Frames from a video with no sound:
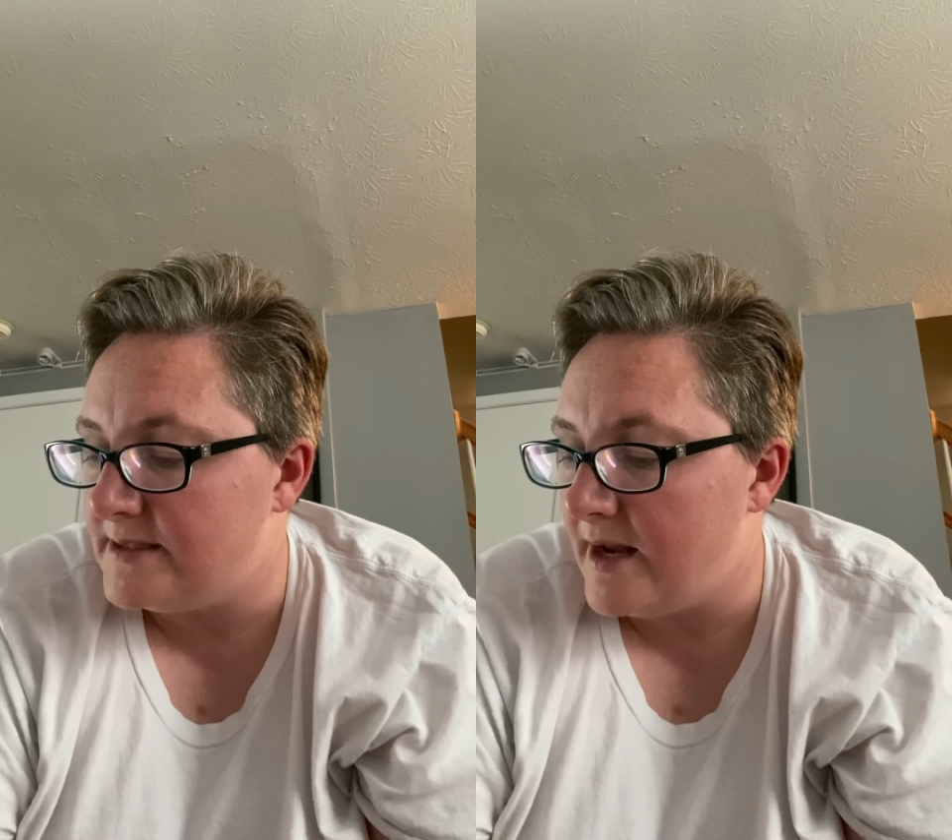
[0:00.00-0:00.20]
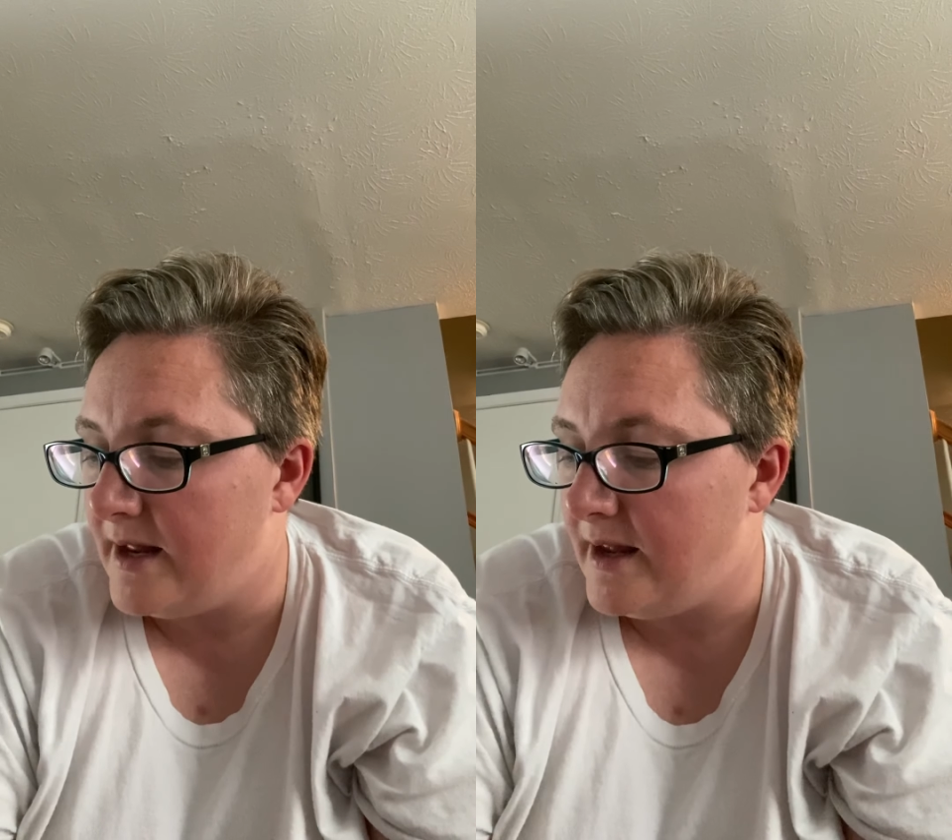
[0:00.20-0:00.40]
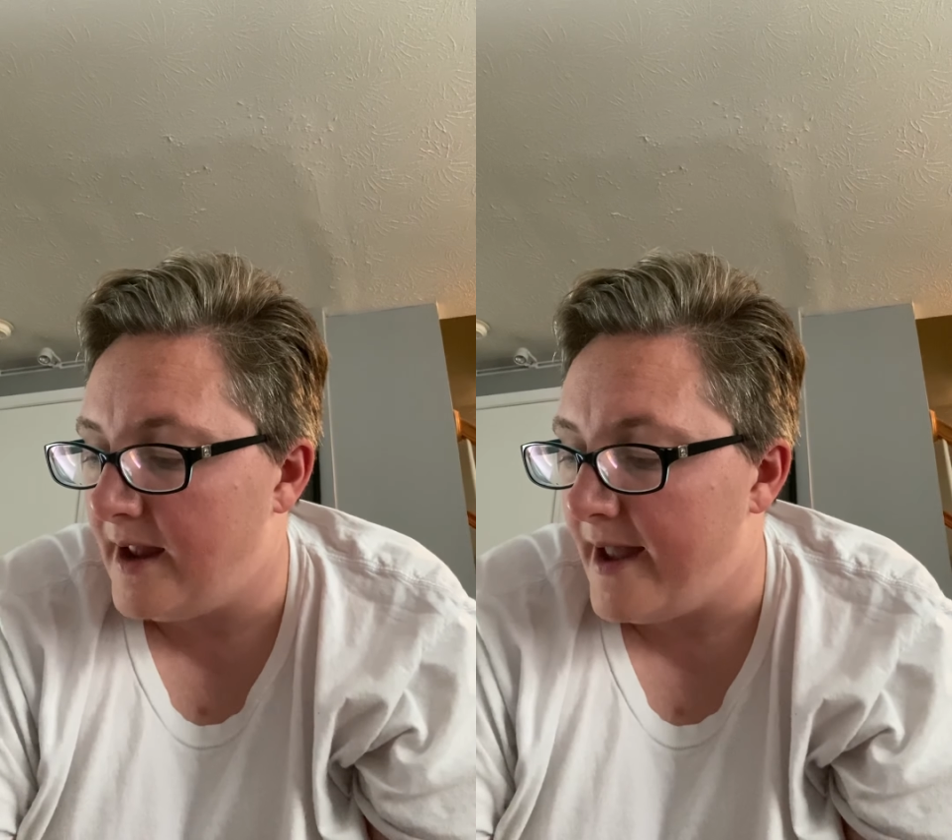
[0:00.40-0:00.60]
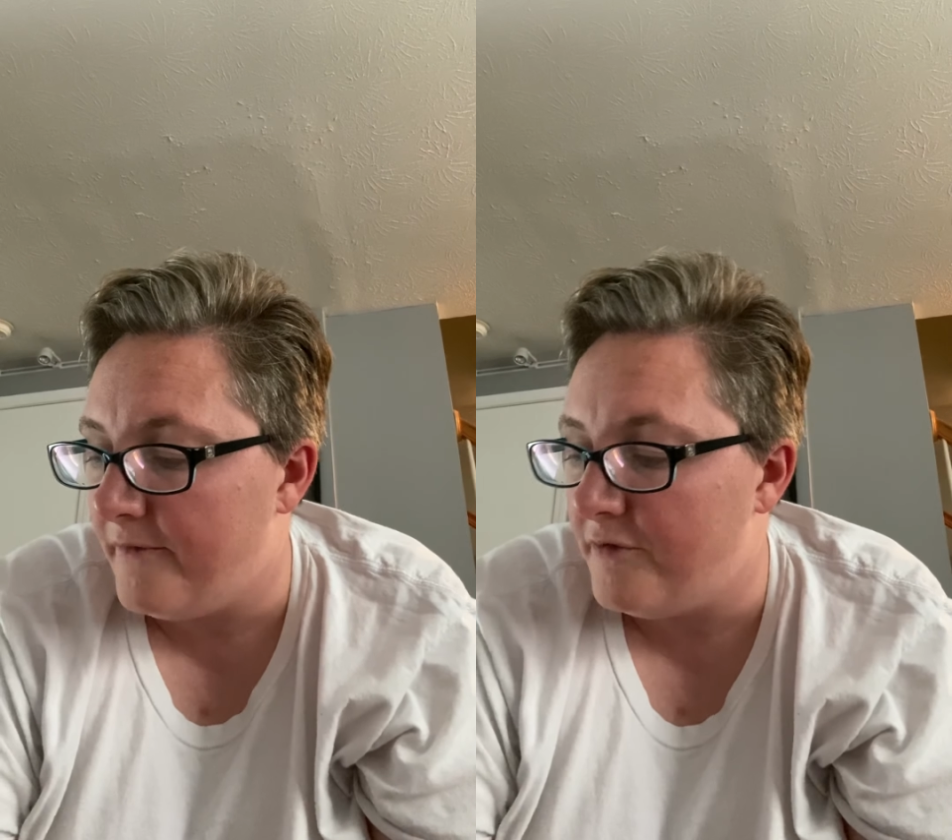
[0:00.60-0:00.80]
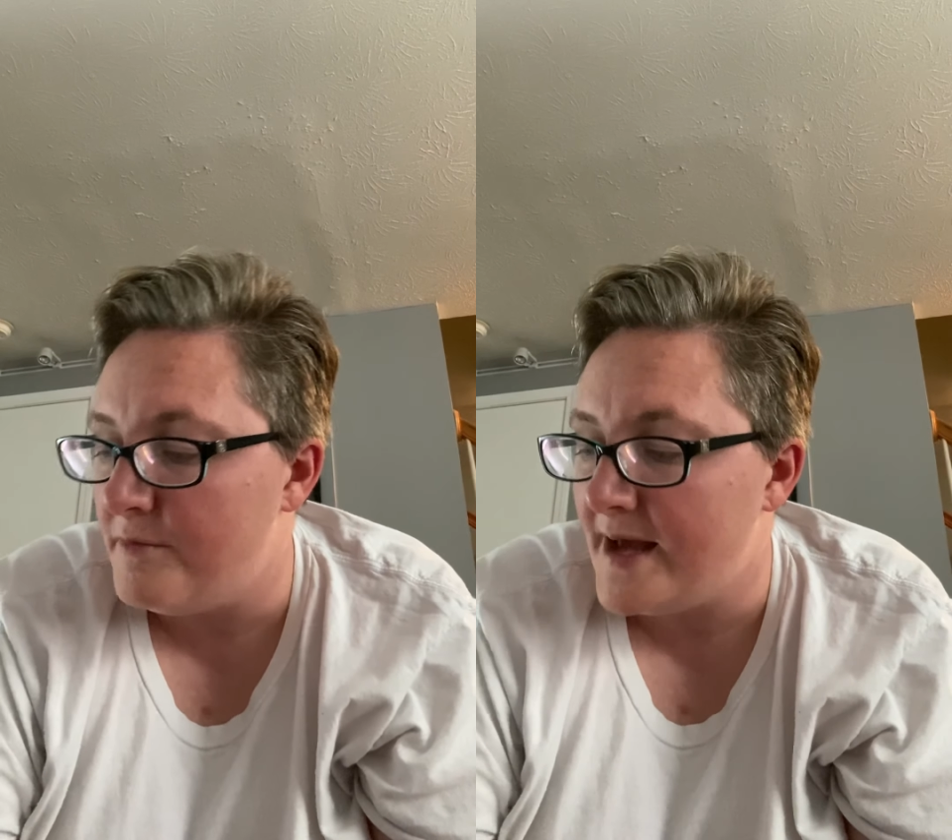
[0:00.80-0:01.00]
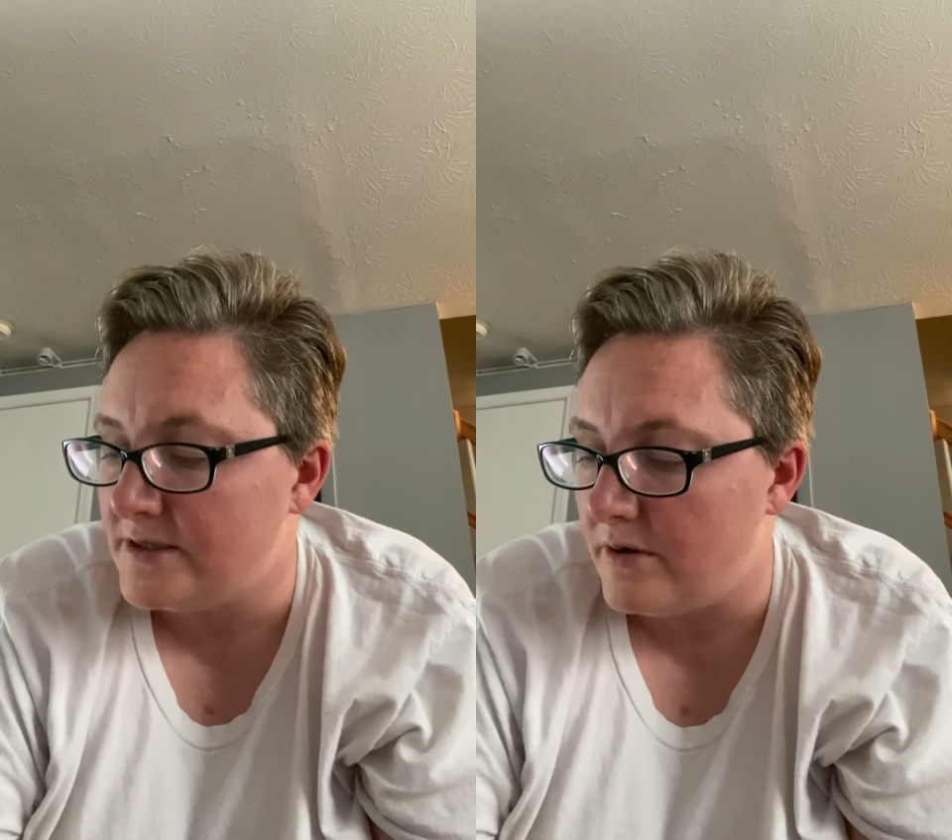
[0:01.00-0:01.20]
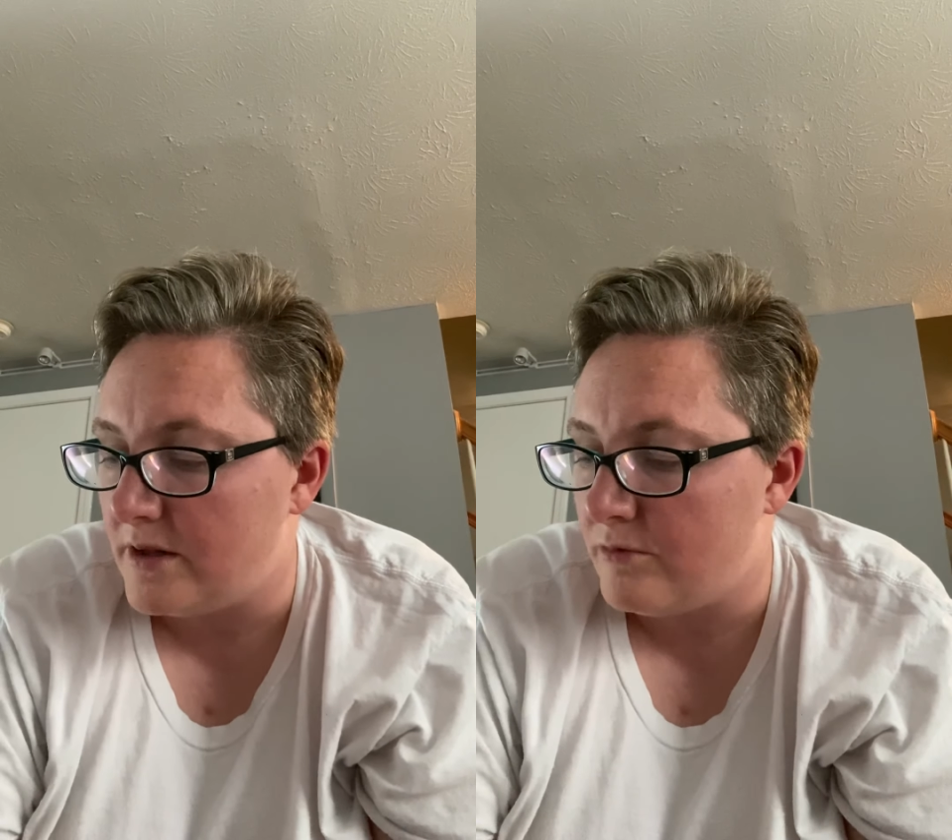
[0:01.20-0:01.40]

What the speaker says: that he hailed from Nazareth.